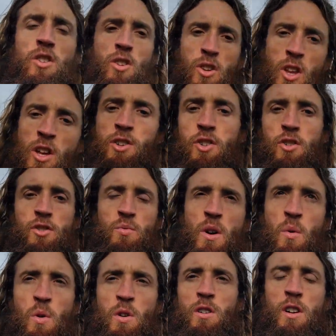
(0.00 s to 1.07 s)
not just
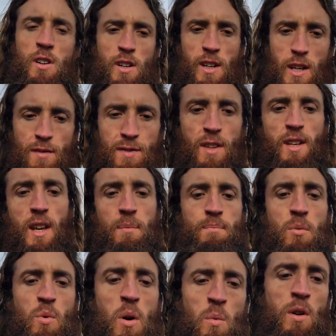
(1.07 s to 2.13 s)
what we're gifted
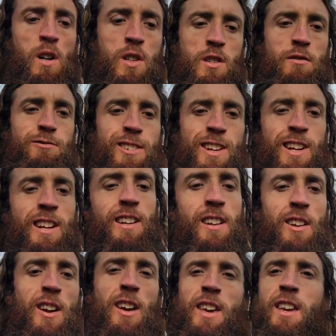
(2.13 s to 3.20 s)
at, but what we actually really
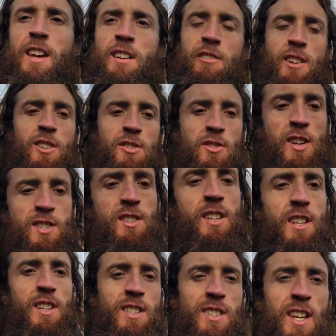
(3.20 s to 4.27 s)
like and are interested
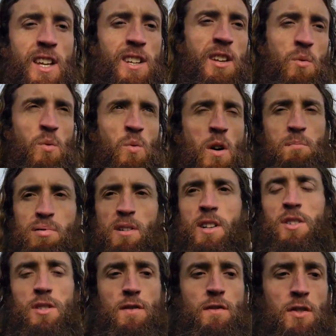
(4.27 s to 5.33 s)
in instead, what
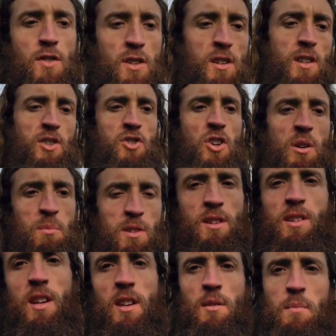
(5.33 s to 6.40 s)
brings us fun and
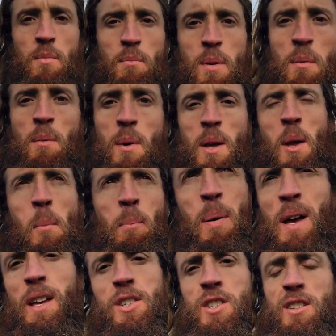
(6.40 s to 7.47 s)
enjoyment and
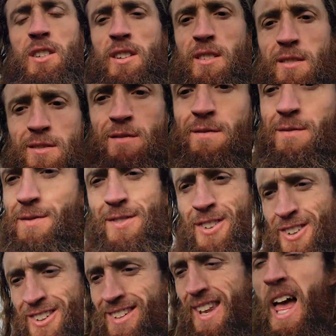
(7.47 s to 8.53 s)
passion and
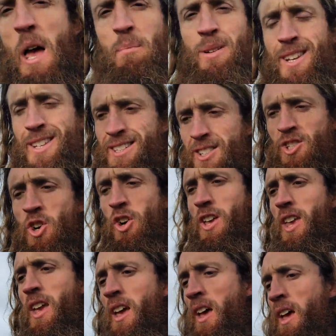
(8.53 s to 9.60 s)
fun, happiness and
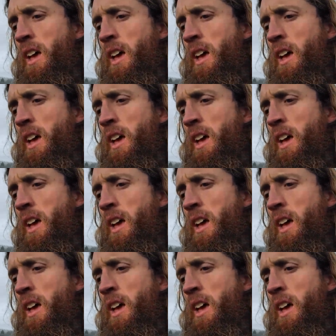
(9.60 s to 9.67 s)
joy.